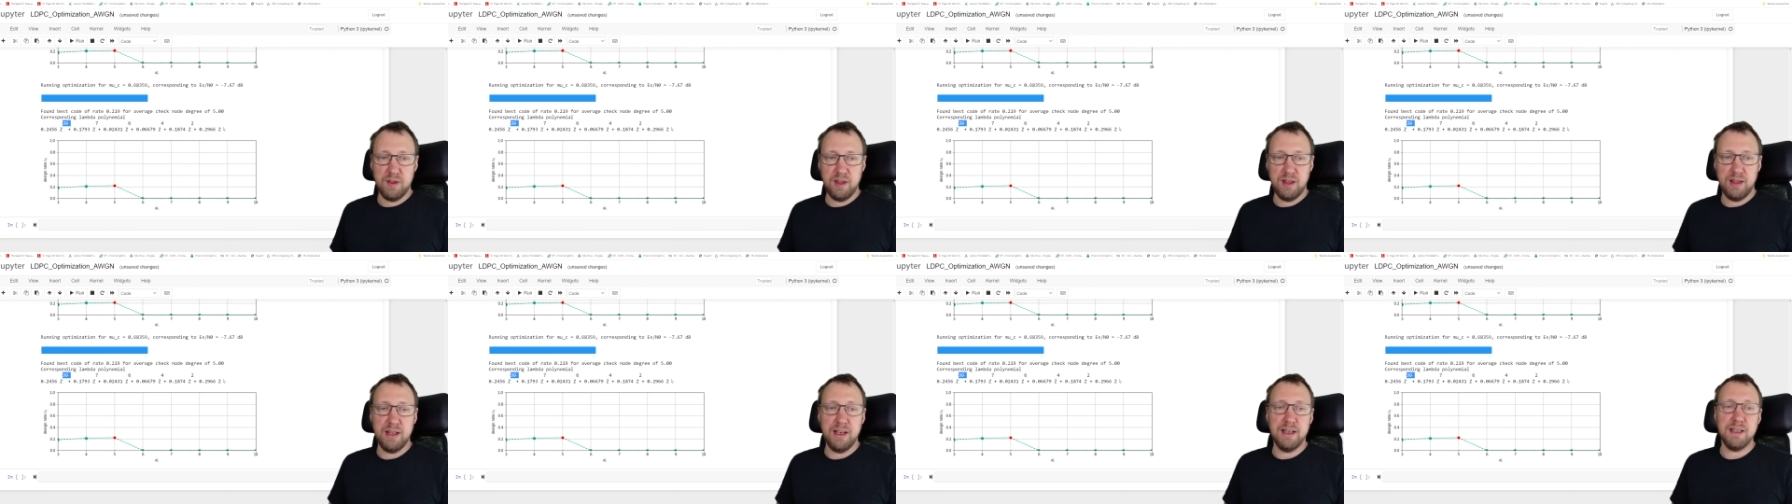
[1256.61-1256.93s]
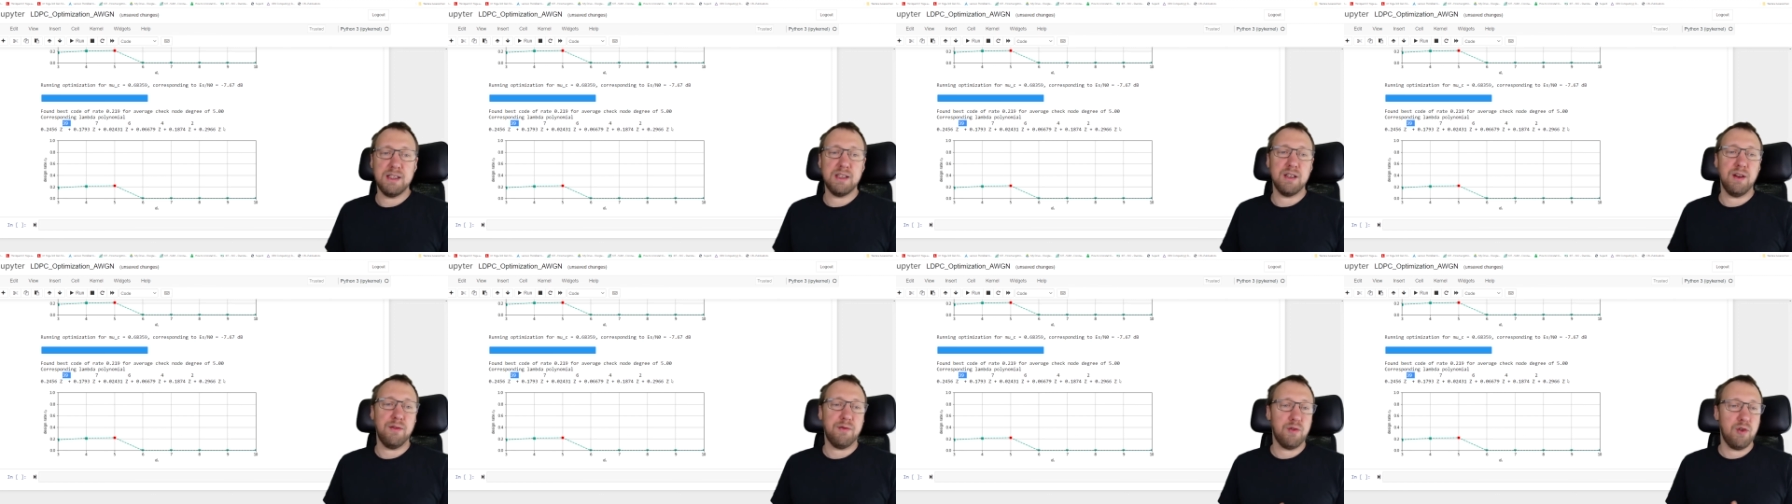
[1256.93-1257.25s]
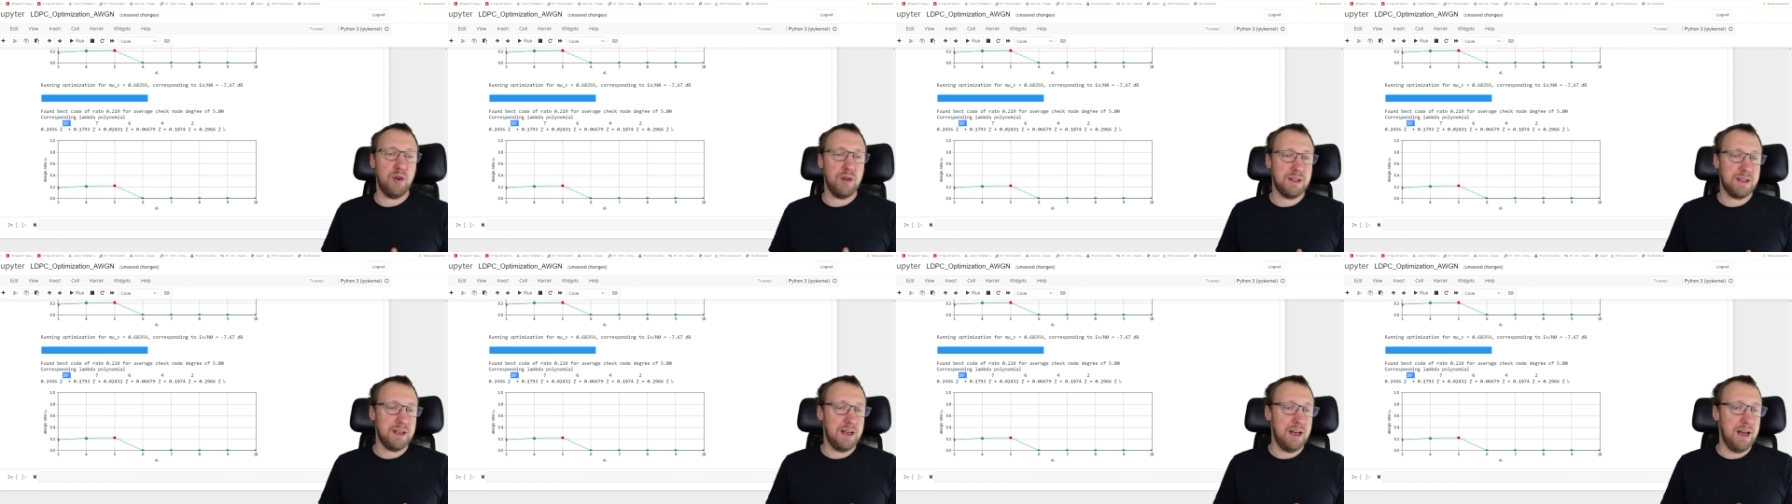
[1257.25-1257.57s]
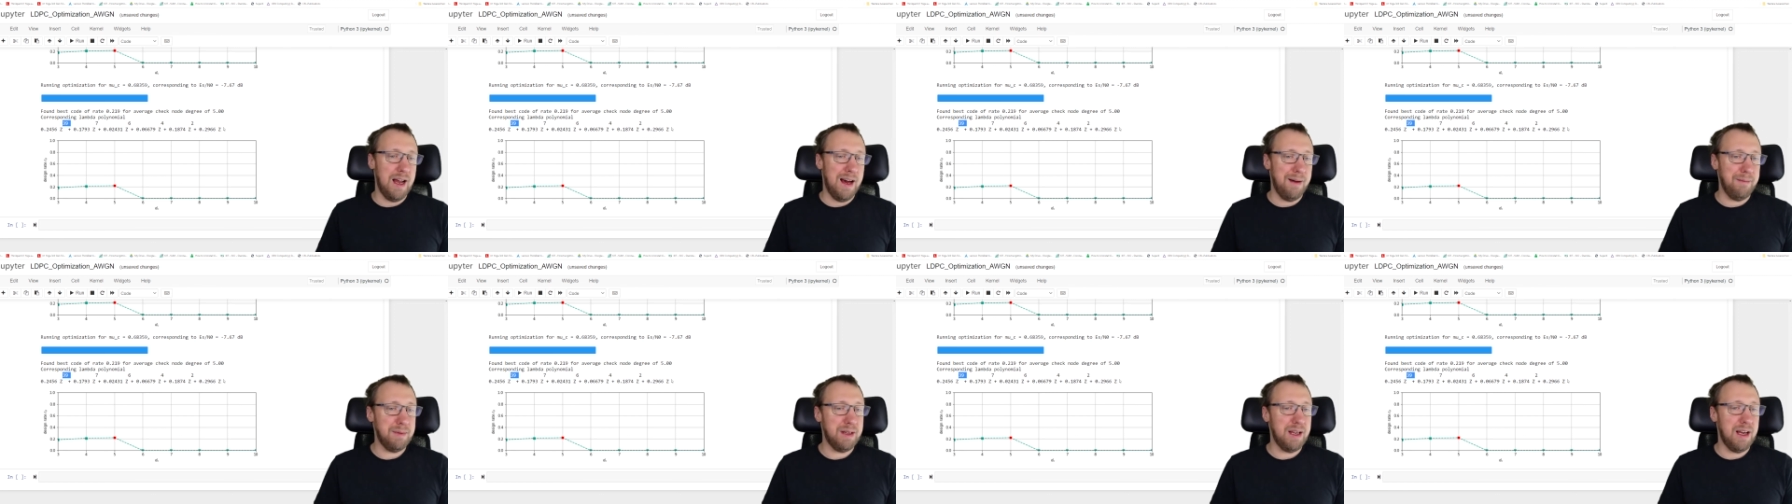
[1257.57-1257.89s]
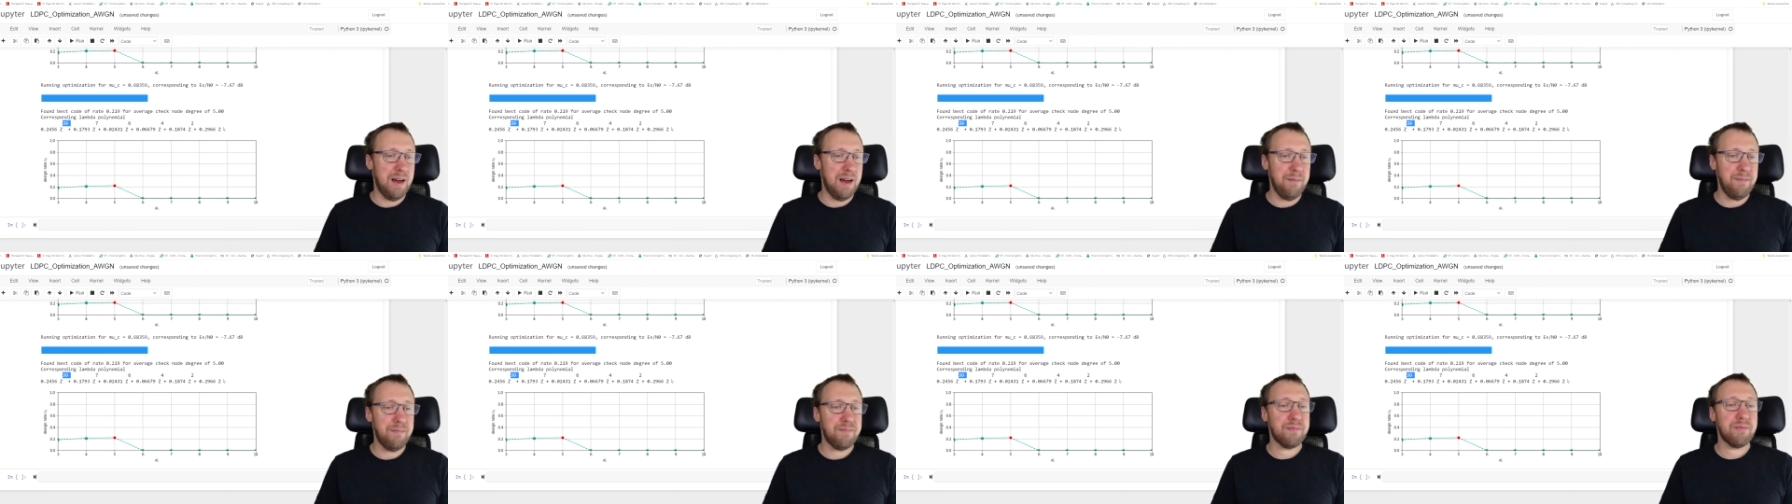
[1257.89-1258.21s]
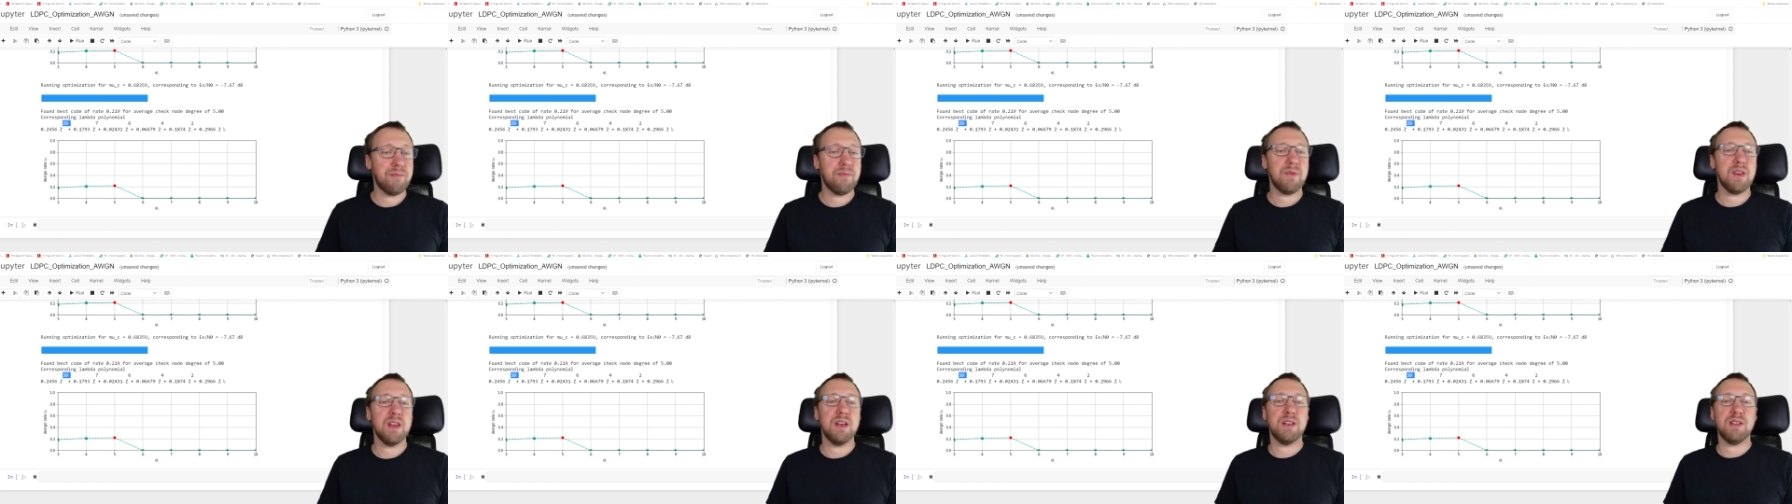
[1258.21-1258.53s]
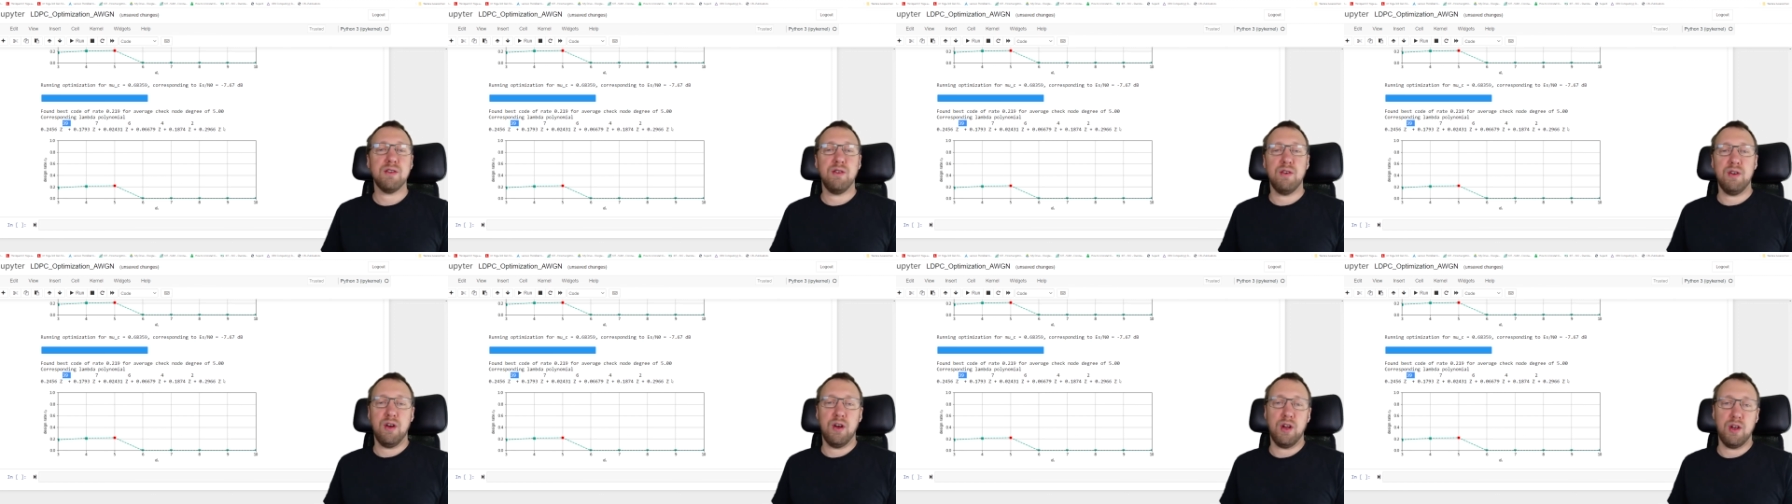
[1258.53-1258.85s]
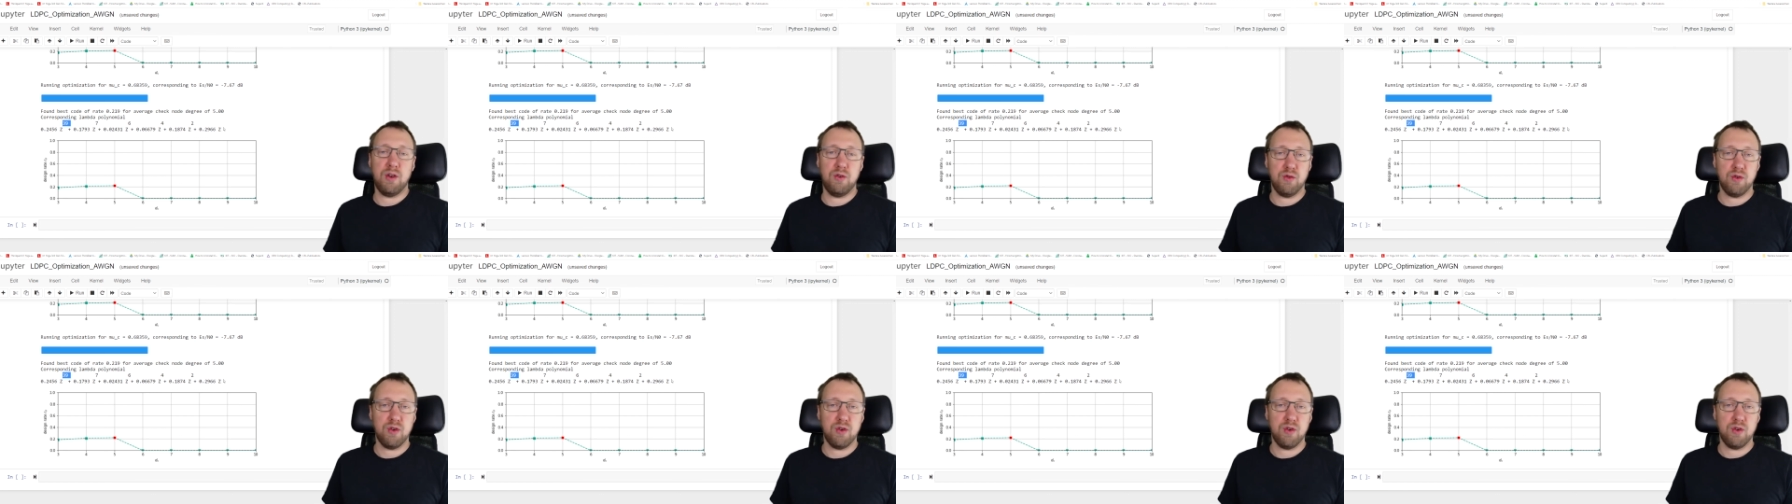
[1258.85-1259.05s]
This is of course lambda. So in order to